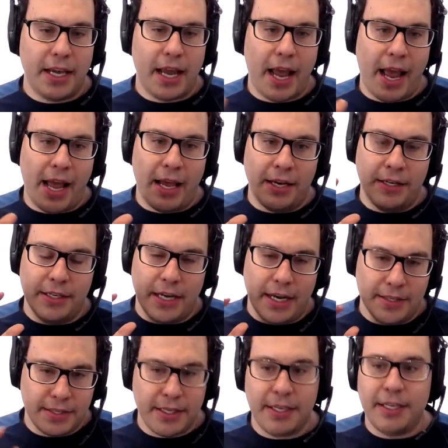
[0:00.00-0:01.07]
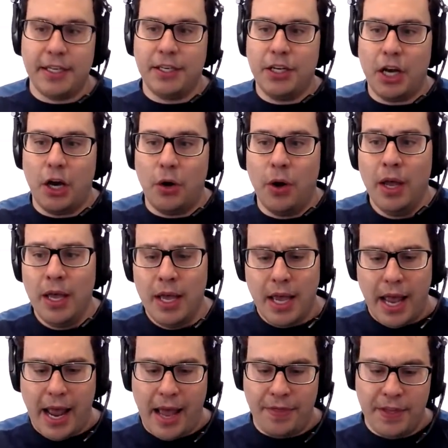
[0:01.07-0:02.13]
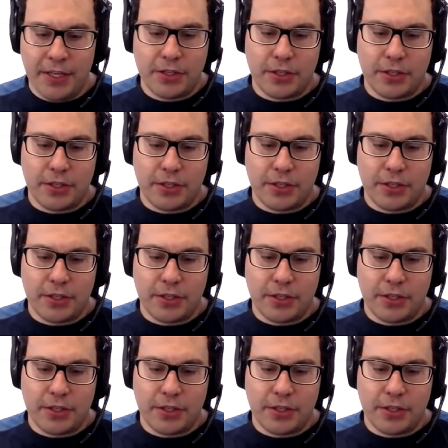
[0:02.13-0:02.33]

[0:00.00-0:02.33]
and CD & Co. and